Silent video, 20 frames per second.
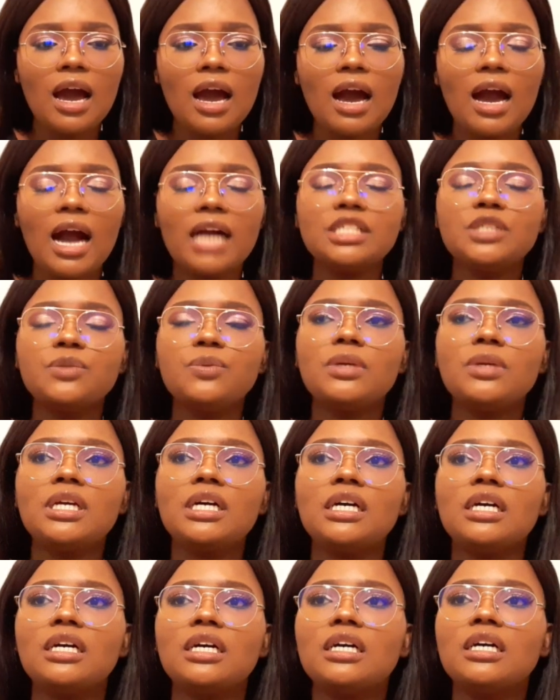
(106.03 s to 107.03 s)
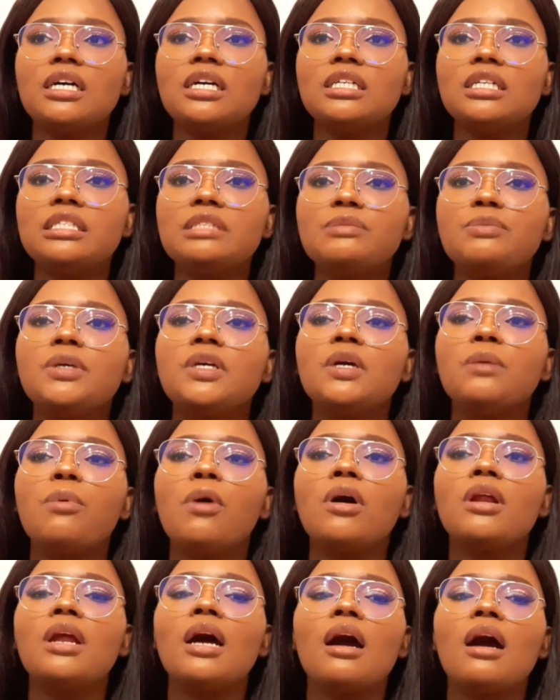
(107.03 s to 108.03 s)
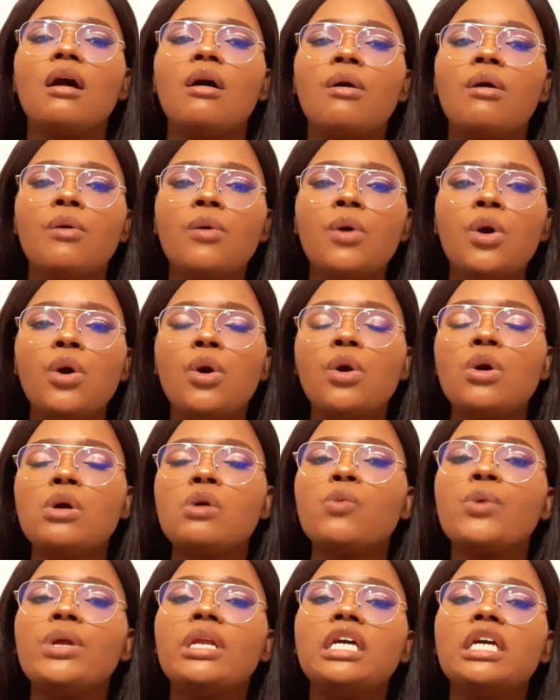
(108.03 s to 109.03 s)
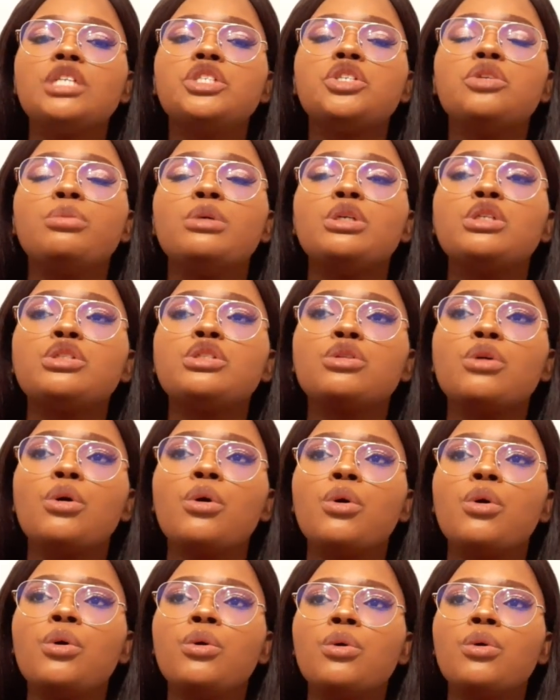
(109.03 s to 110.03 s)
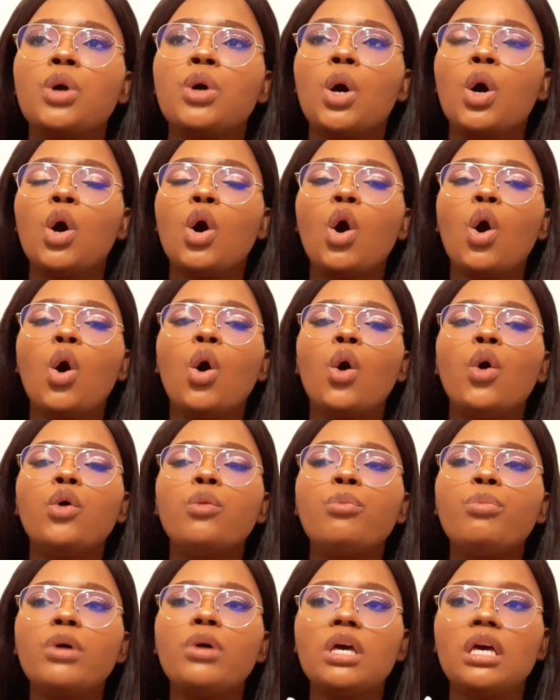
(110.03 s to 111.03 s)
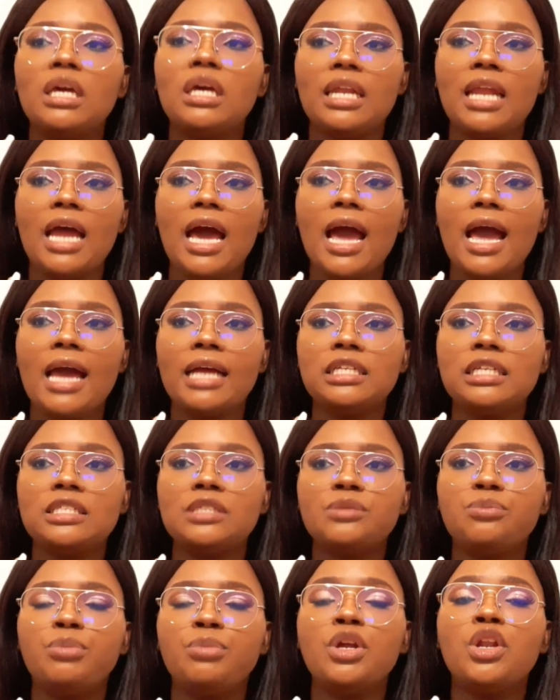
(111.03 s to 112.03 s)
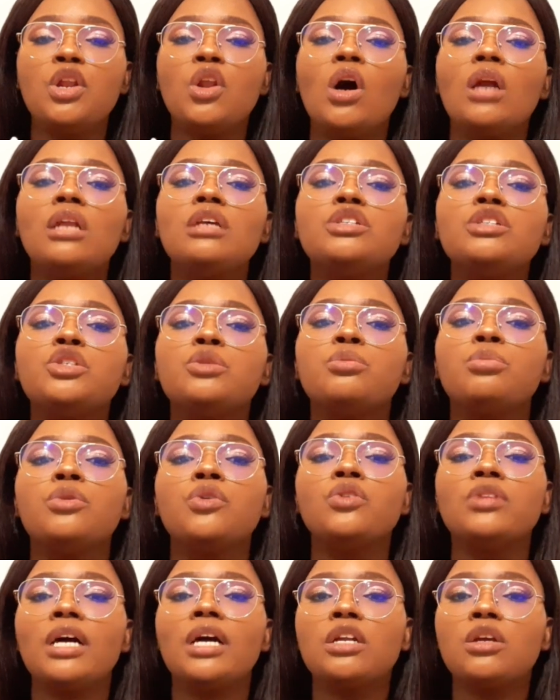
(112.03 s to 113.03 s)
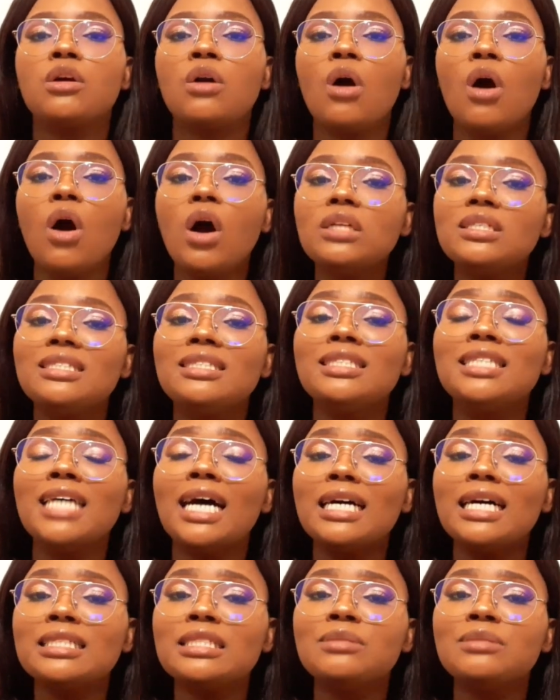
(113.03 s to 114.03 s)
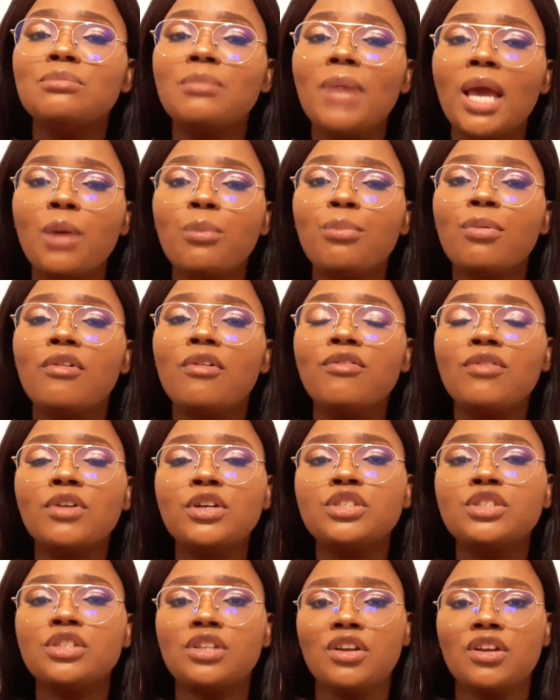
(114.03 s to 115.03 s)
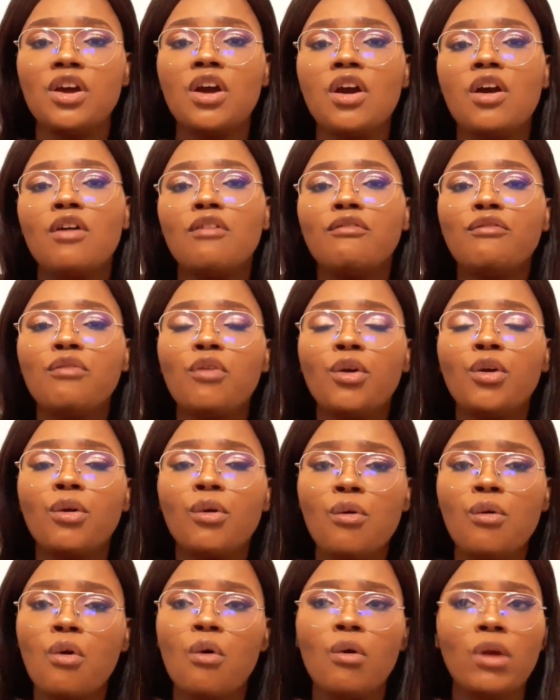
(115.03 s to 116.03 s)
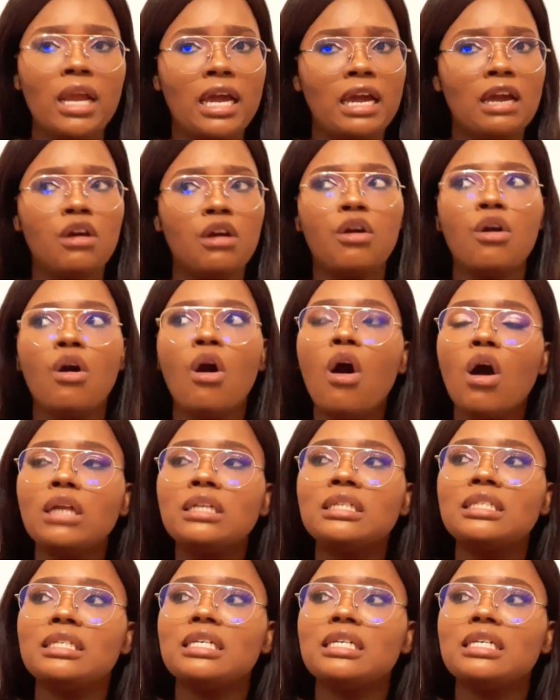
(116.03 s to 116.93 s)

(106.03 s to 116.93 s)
I just want to speak upon how we need to be so open and be knowledgeable that God does make provision for your calling. God,